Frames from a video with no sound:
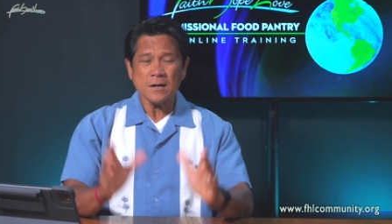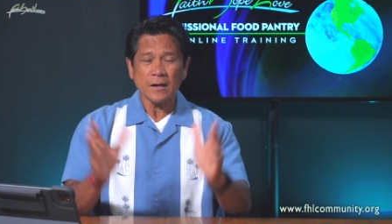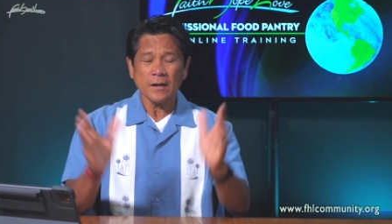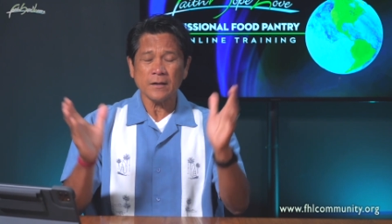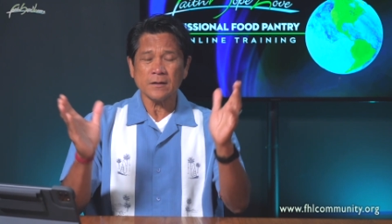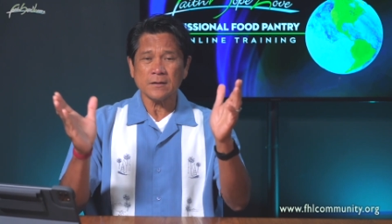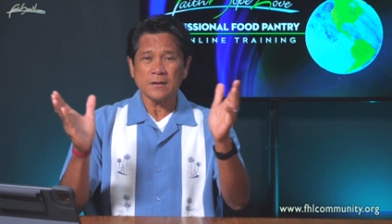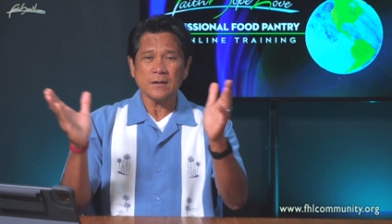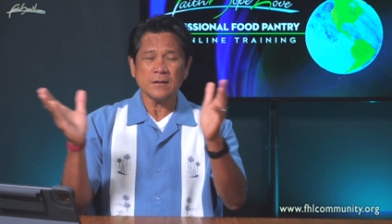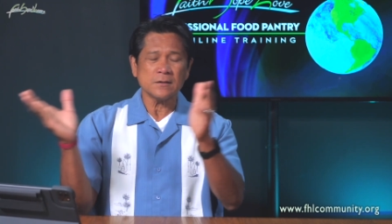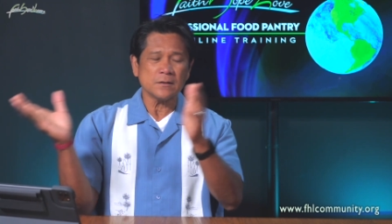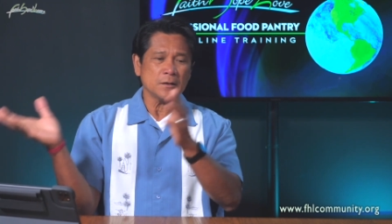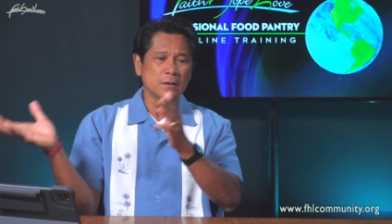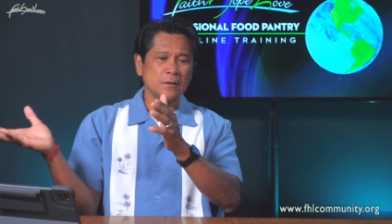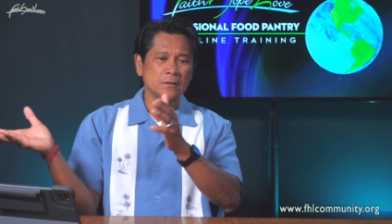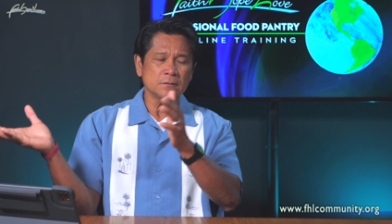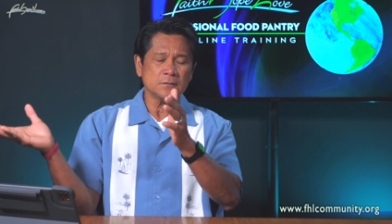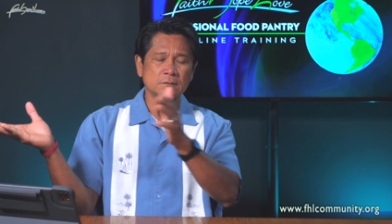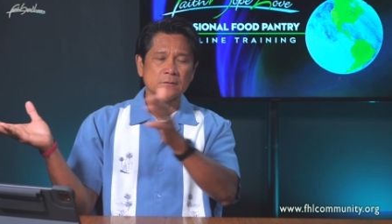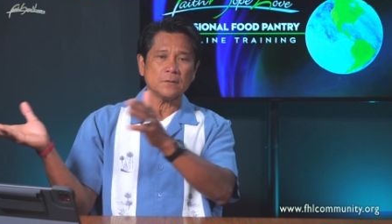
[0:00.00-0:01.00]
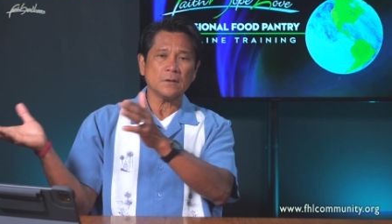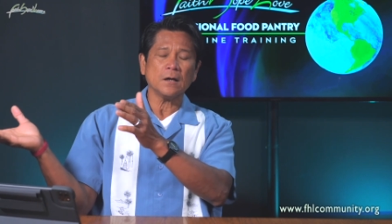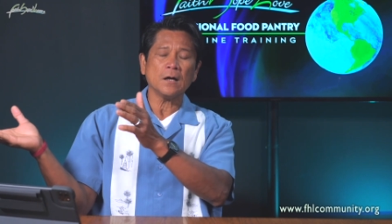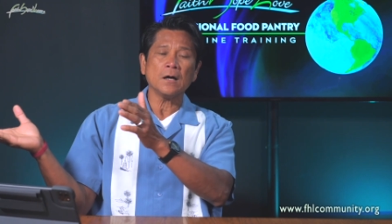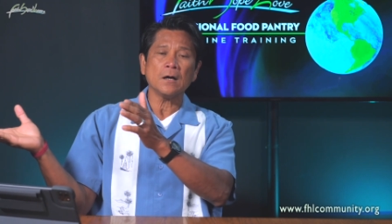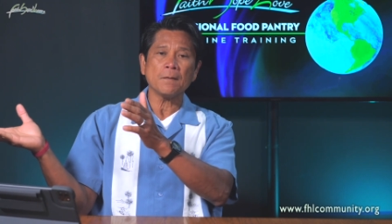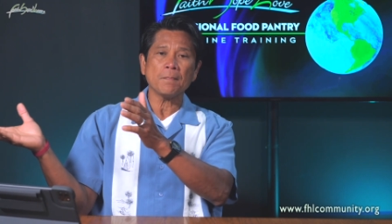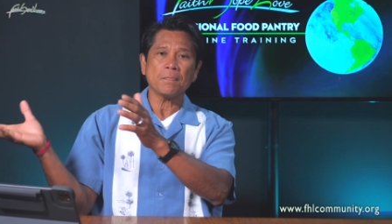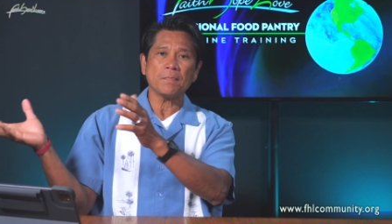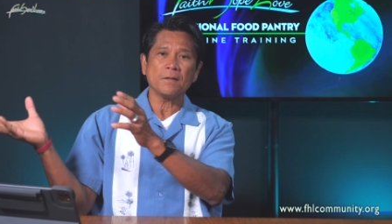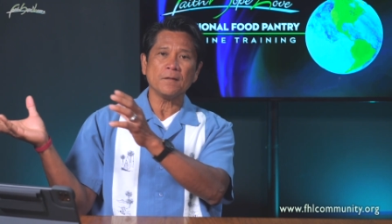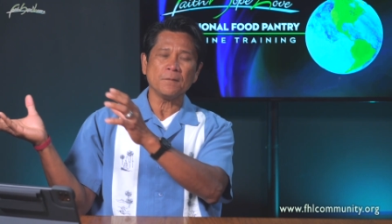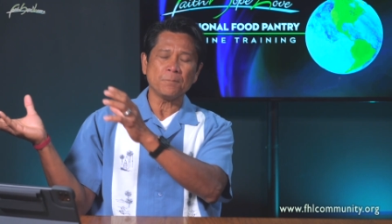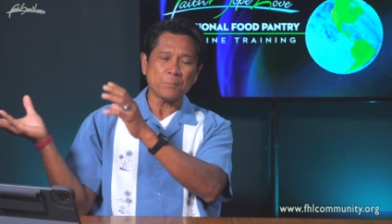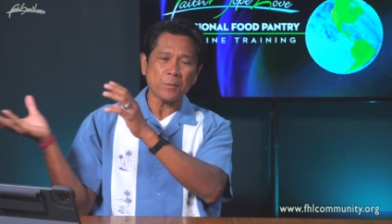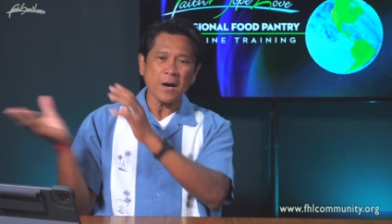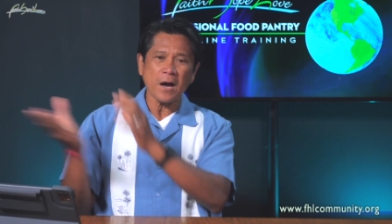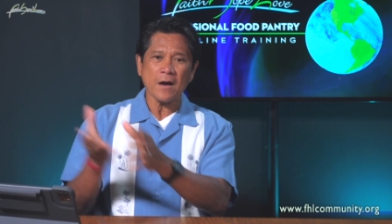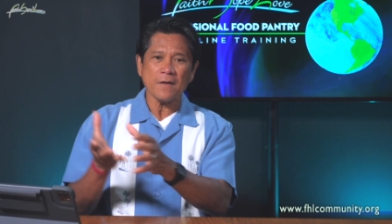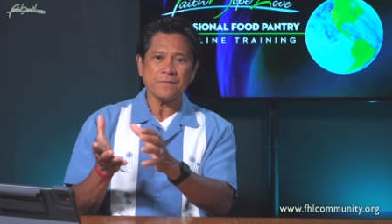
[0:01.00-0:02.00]
And the
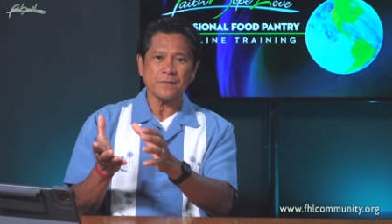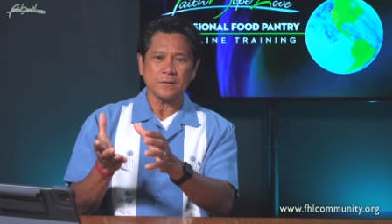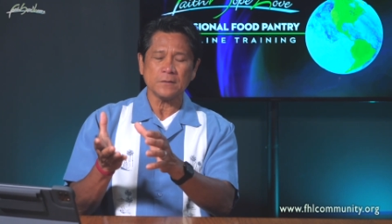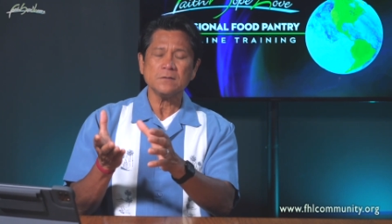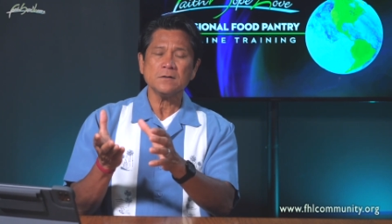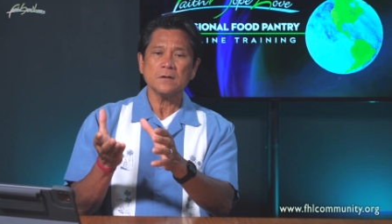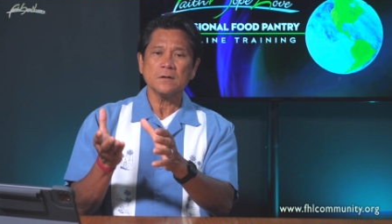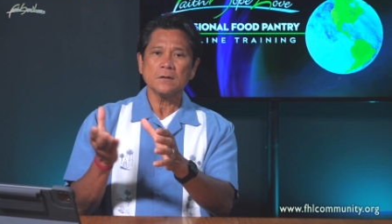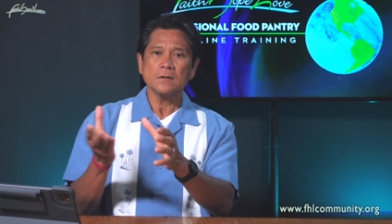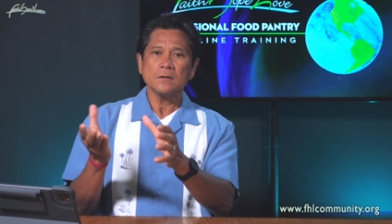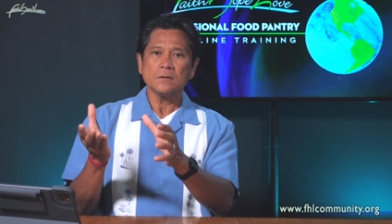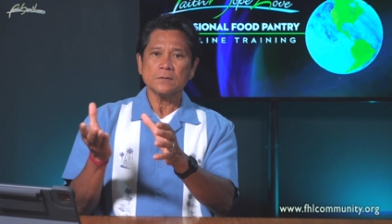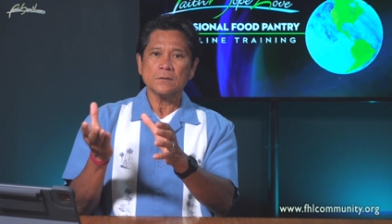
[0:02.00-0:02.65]
prophet